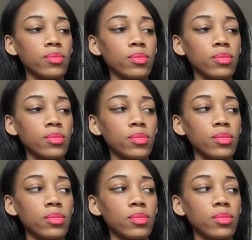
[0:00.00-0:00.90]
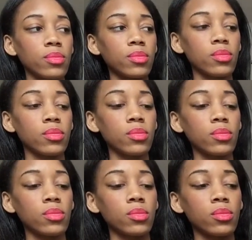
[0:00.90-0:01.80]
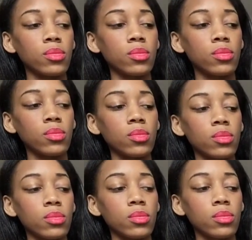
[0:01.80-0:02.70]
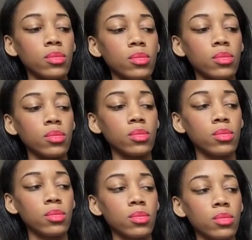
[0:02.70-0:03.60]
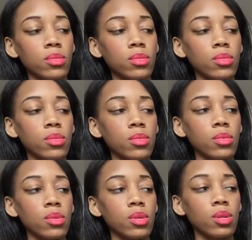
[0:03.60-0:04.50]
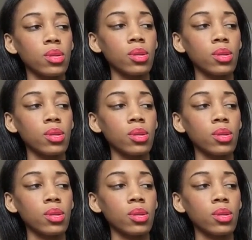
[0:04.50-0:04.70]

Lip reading: [no speech]